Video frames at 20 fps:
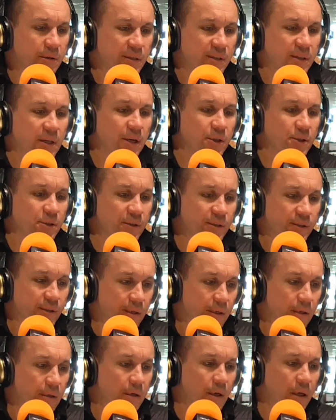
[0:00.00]
discussions
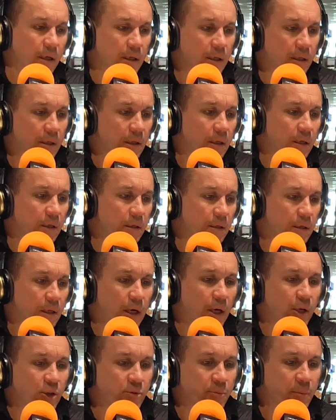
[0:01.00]
that he and the
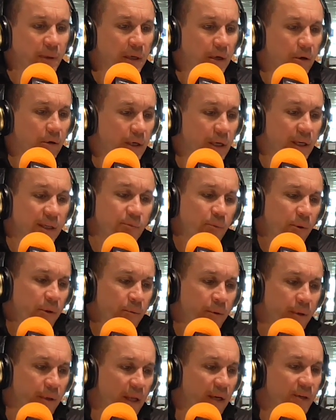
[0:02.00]
coach have been loggerheads,
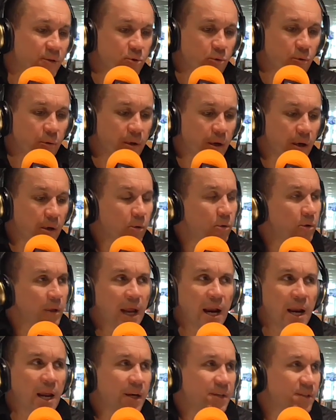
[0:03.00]
whether that's true or not. All
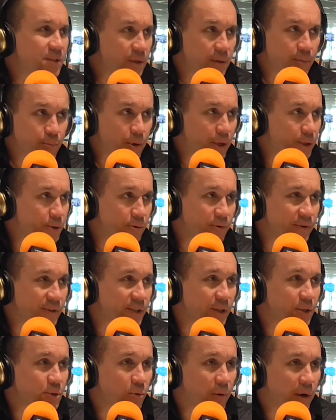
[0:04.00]
that adds to the pressure of the
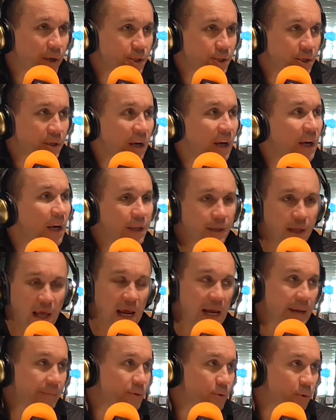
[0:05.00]
situation, the
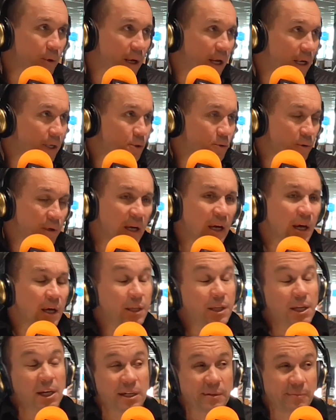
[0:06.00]
hamstring injury,
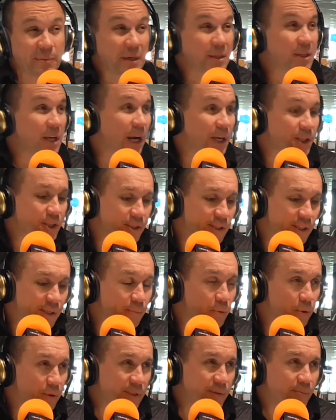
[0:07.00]
the expectations
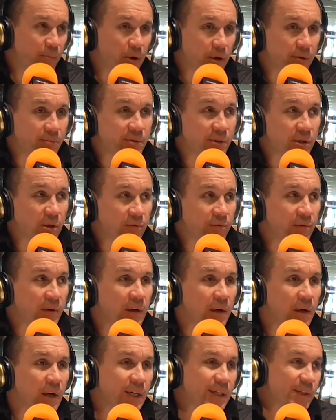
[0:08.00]
he puts upon himself.
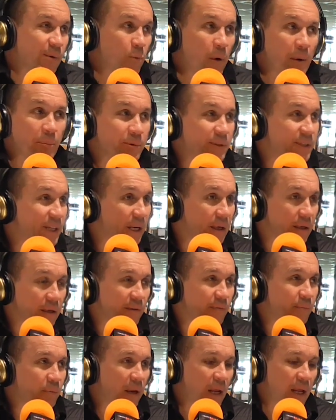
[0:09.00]
He's a
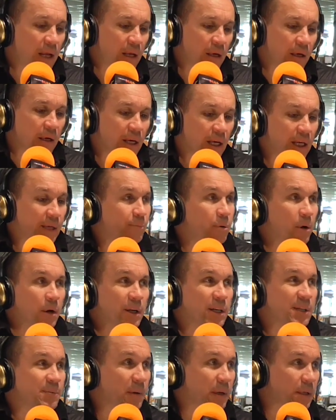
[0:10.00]
representative player. He
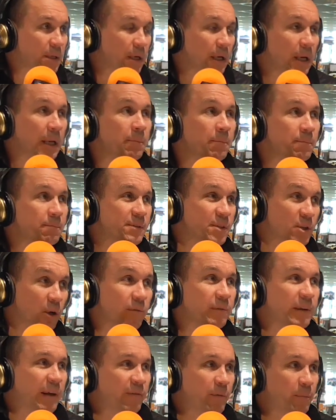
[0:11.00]
probably expected
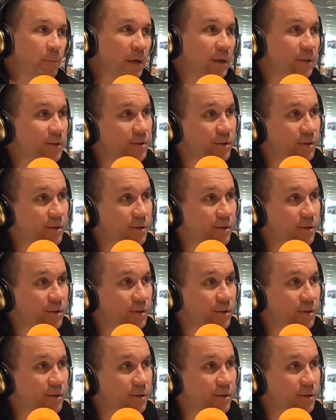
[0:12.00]
himself to have a better